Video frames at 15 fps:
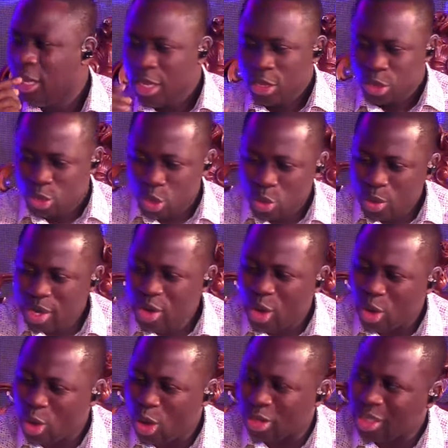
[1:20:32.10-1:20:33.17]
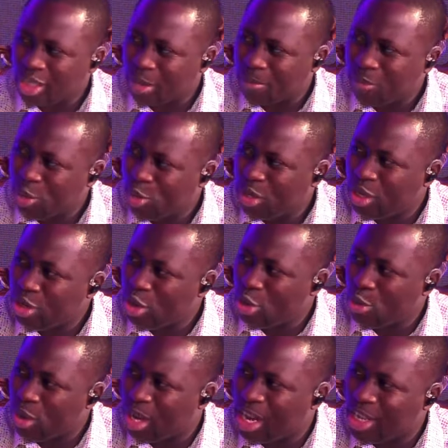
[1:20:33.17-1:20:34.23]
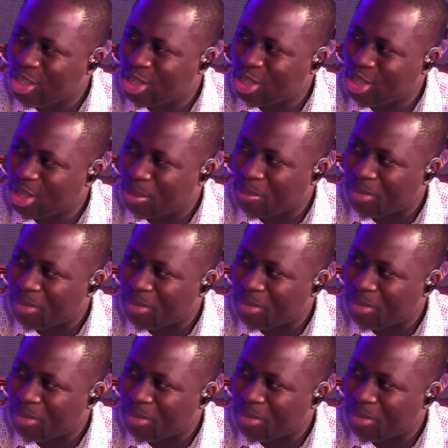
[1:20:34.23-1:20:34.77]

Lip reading: During your courtship, during your relationship,